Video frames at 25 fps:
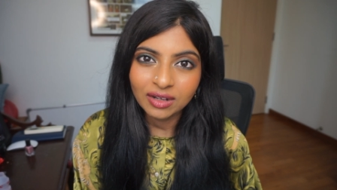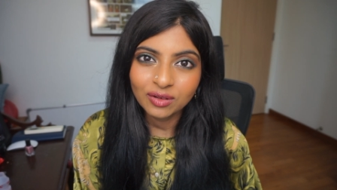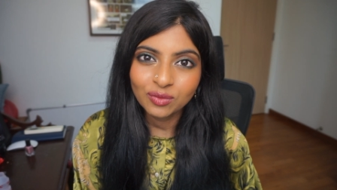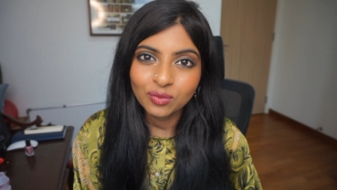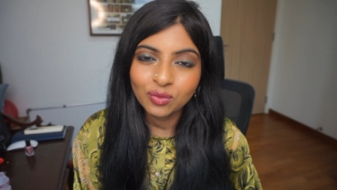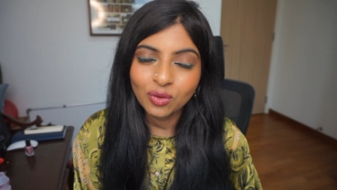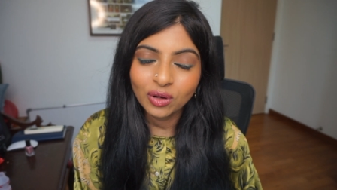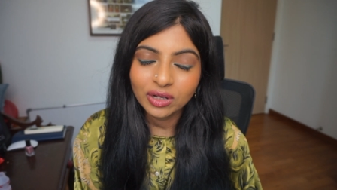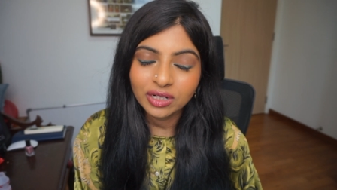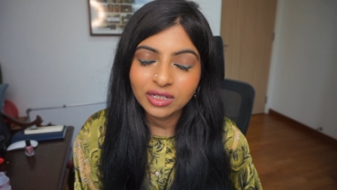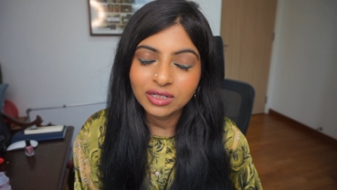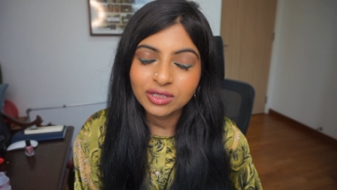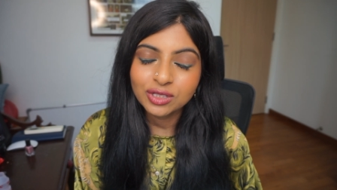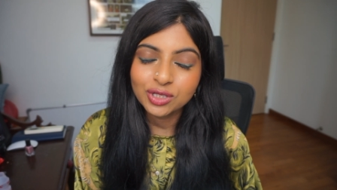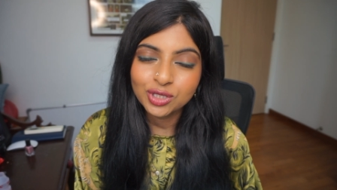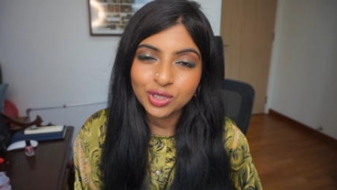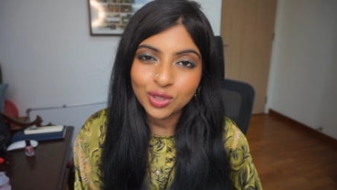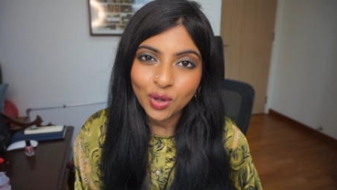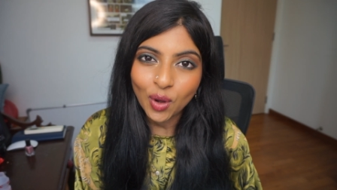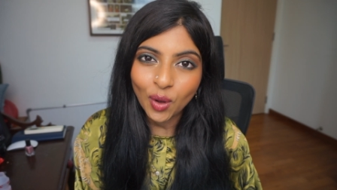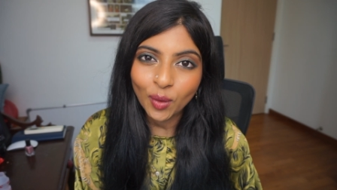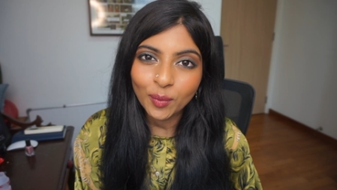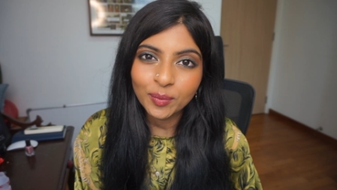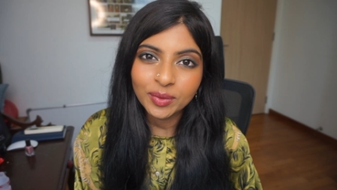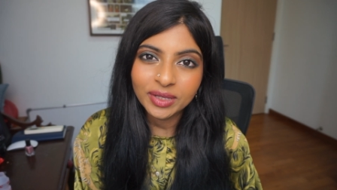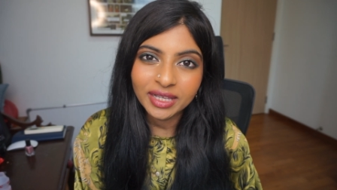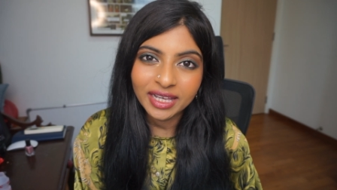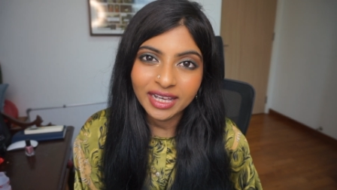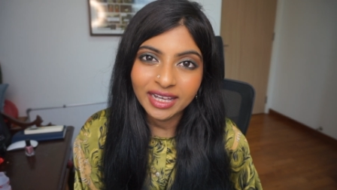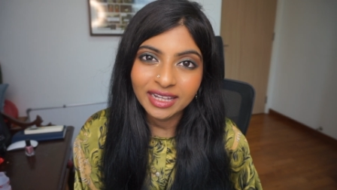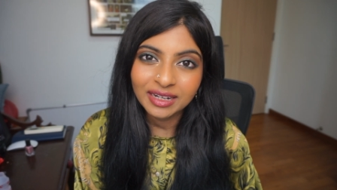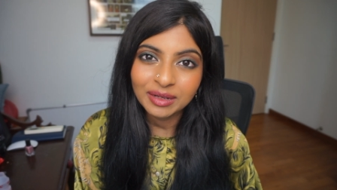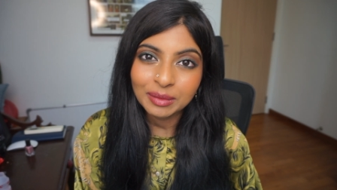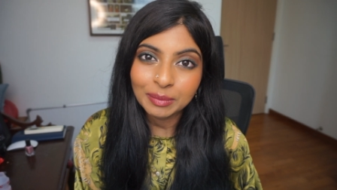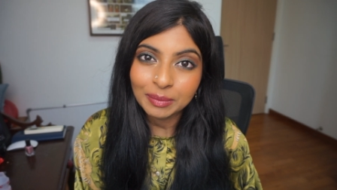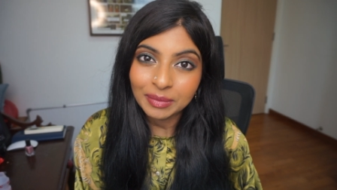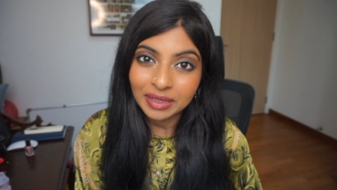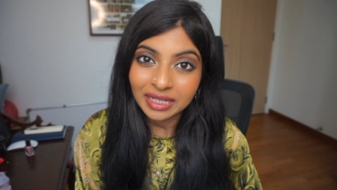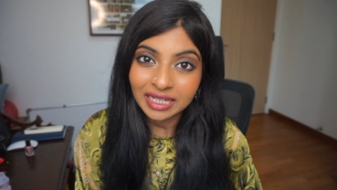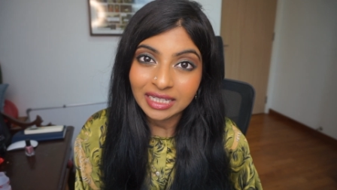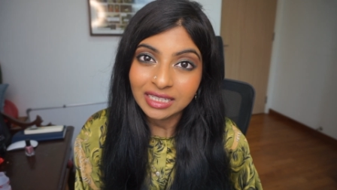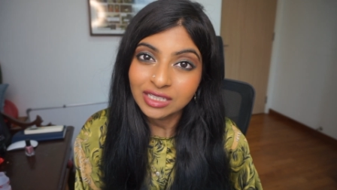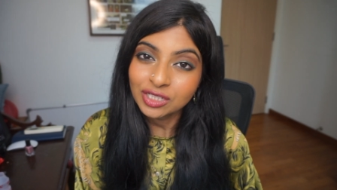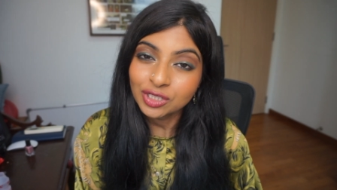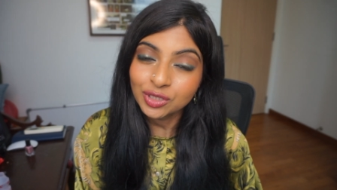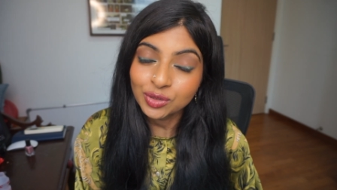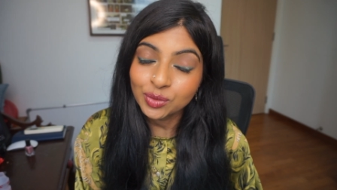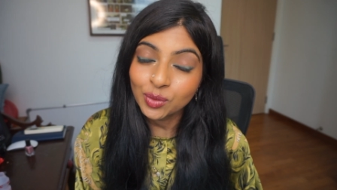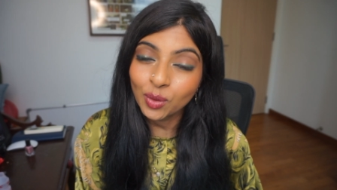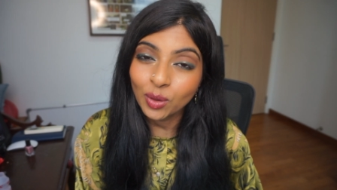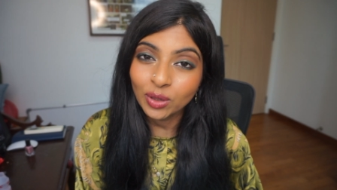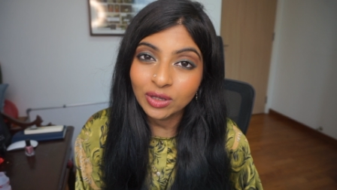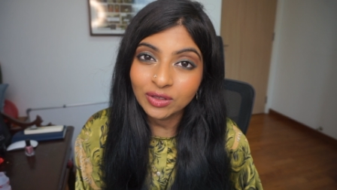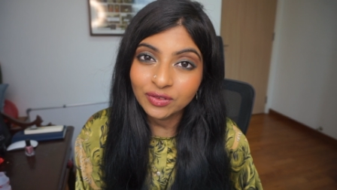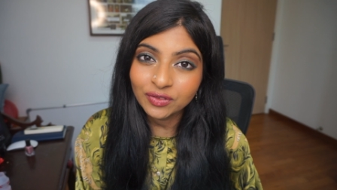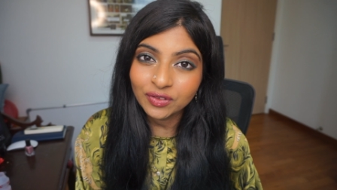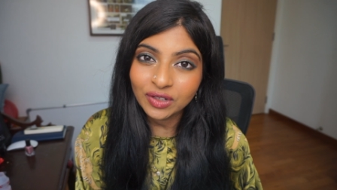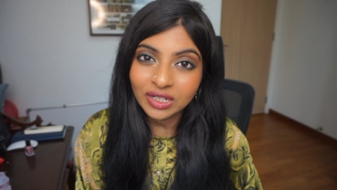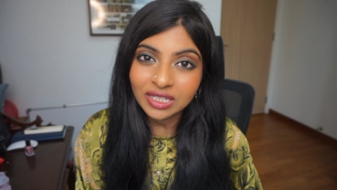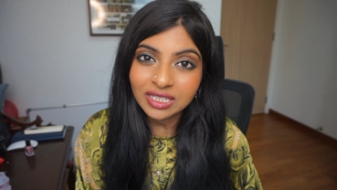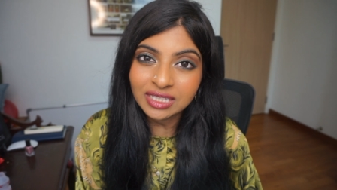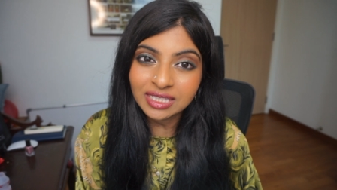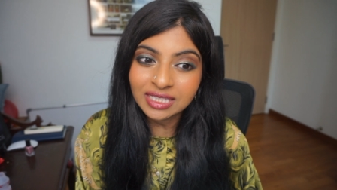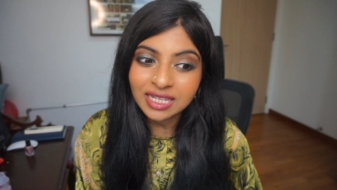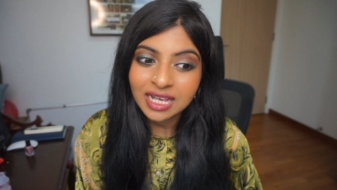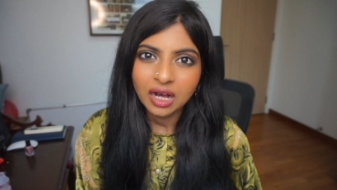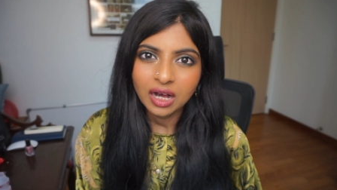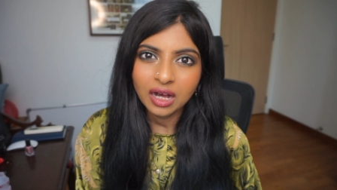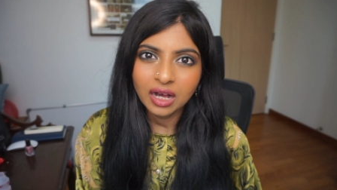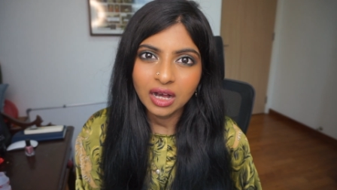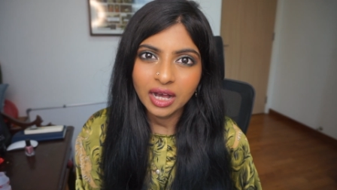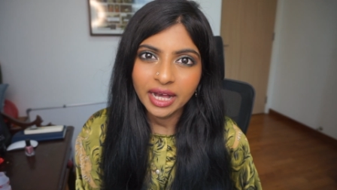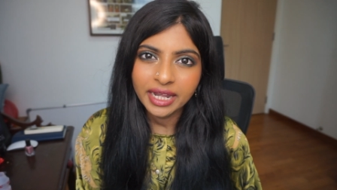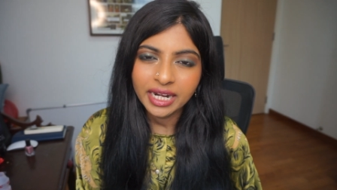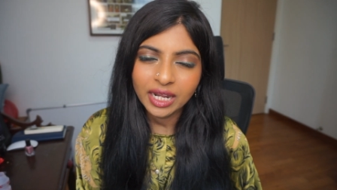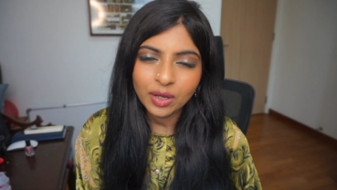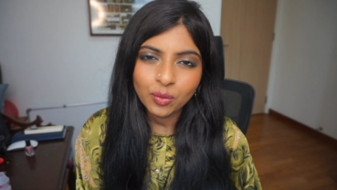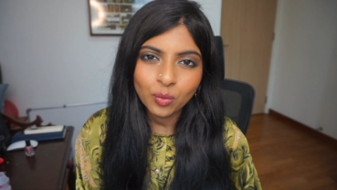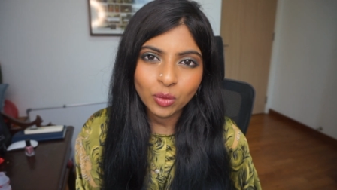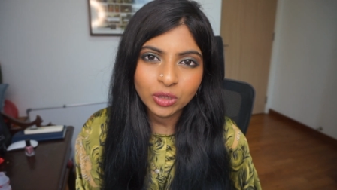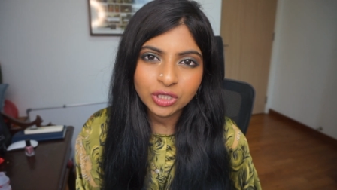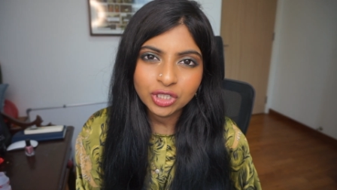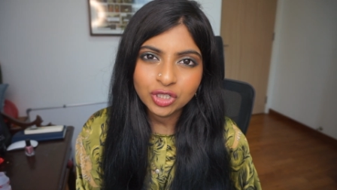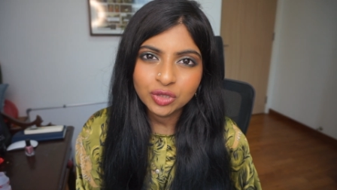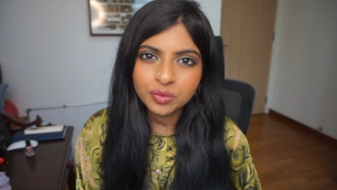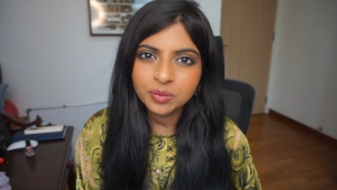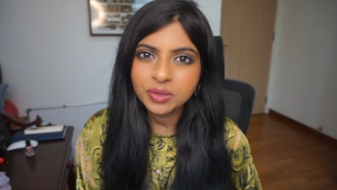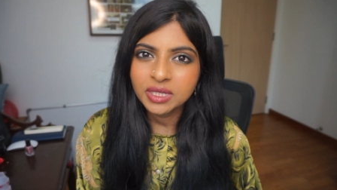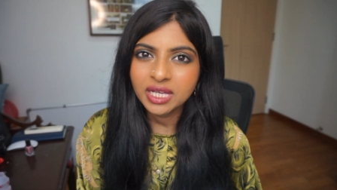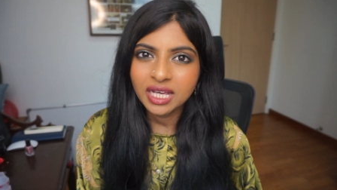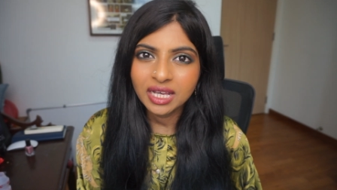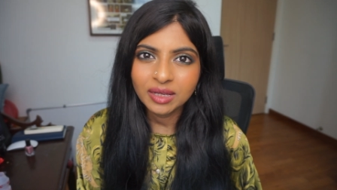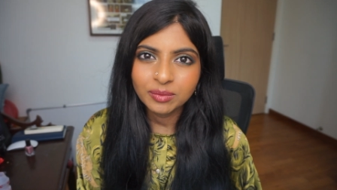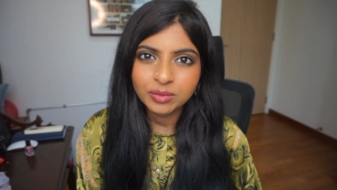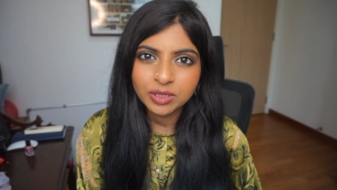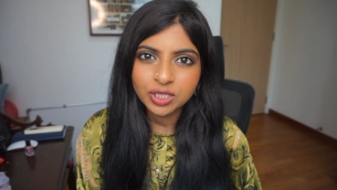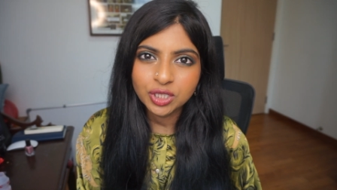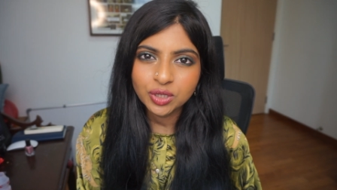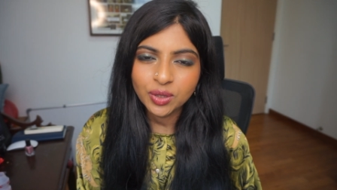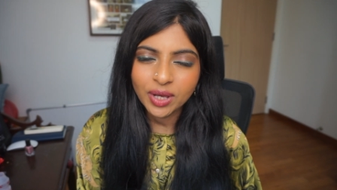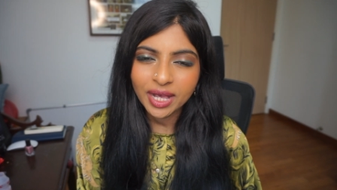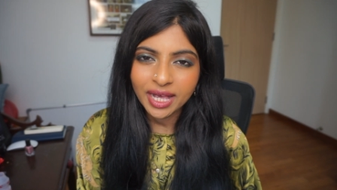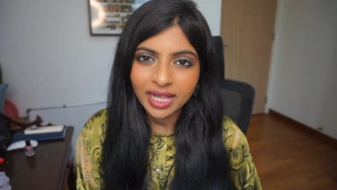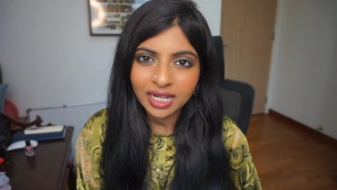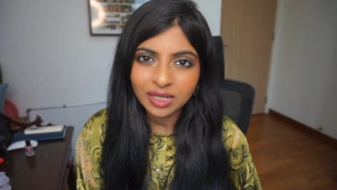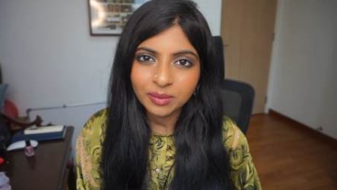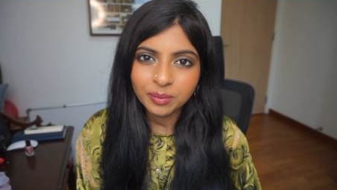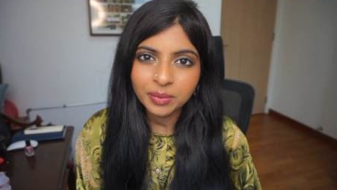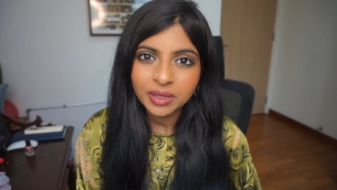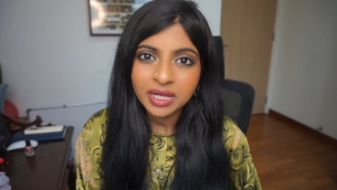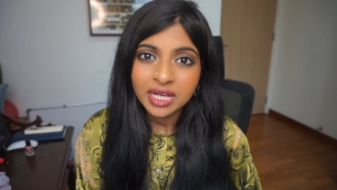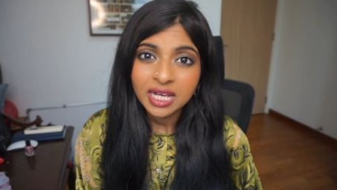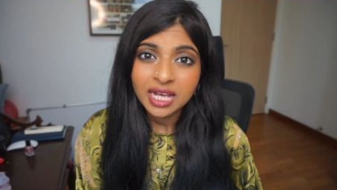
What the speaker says: what a job can mean to all of us, and I wanted to be able to help.